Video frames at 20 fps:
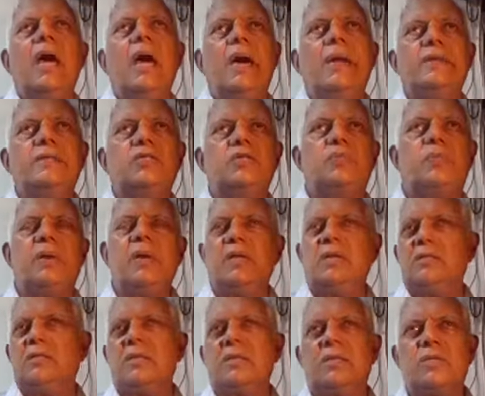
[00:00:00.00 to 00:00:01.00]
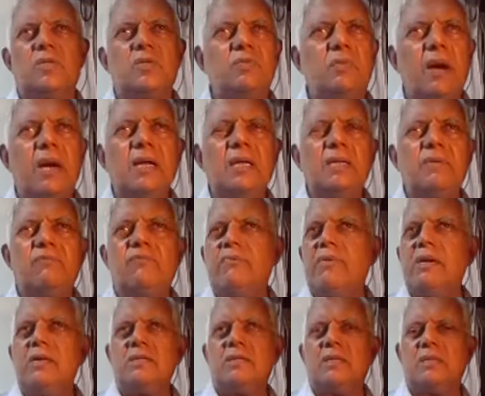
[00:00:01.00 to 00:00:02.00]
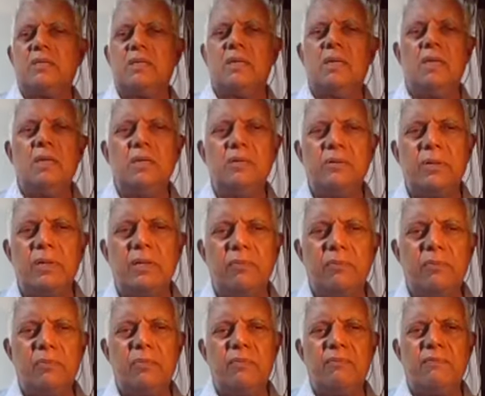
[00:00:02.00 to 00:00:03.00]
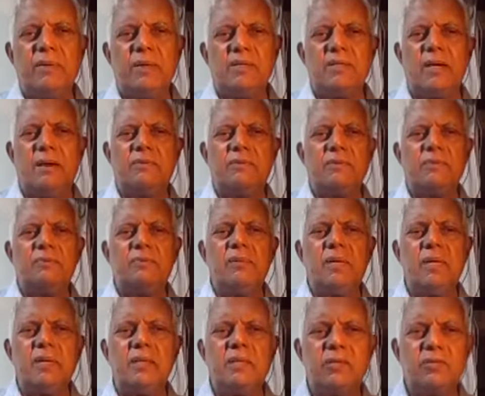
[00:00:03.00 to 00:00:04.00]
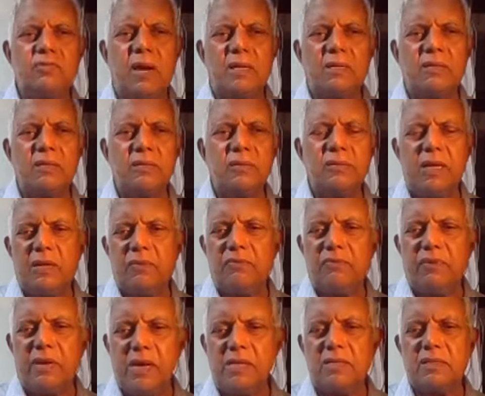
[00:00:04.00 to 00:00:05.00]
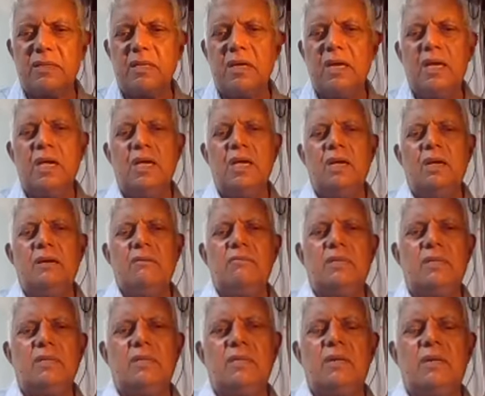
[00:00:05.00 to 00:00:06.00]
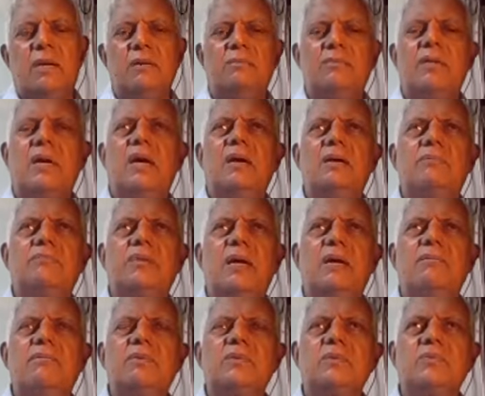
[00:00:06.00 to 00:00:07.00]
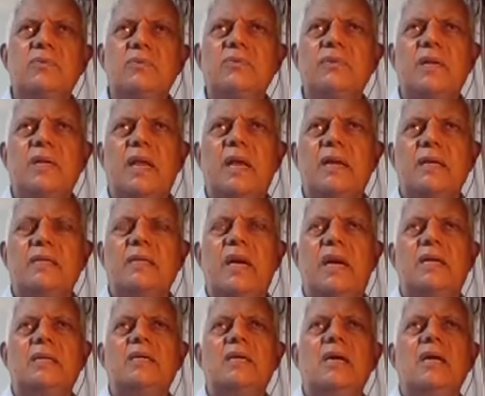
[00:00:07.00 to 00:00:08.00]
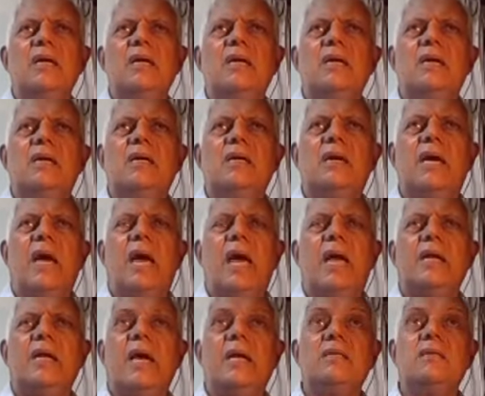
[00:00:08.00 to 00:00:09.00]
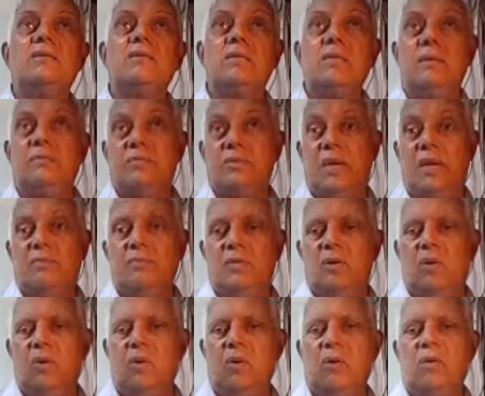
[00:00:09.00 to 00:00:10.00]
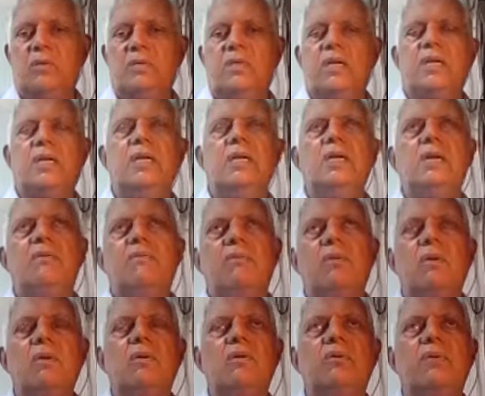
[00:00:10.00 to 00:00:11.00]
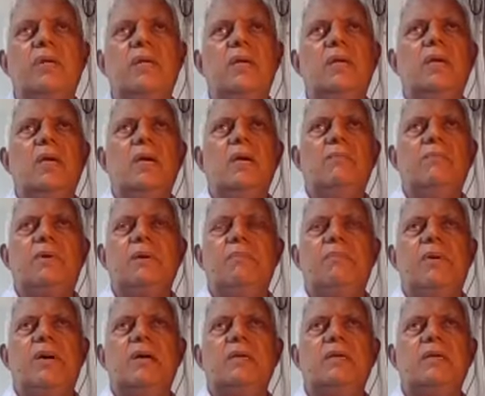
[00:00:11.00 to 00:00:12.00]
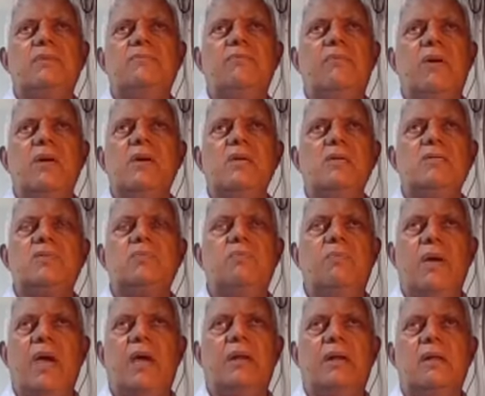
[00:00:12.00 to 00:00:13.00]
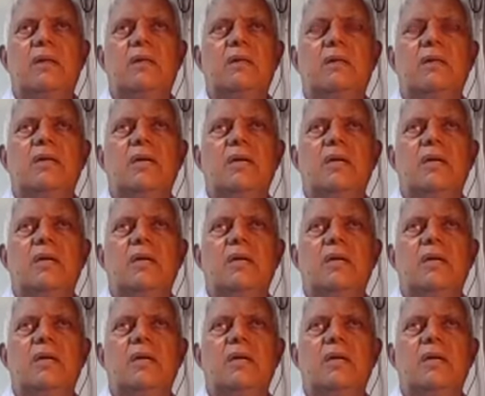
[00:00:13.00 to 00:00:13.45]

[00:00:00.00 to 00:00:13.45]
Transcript: and spreading such a smiling face, such an alluring face. I was very attracted to that face when the bride was moving like that. At the same time, the Lord, the King of Glory, preparing for His battle,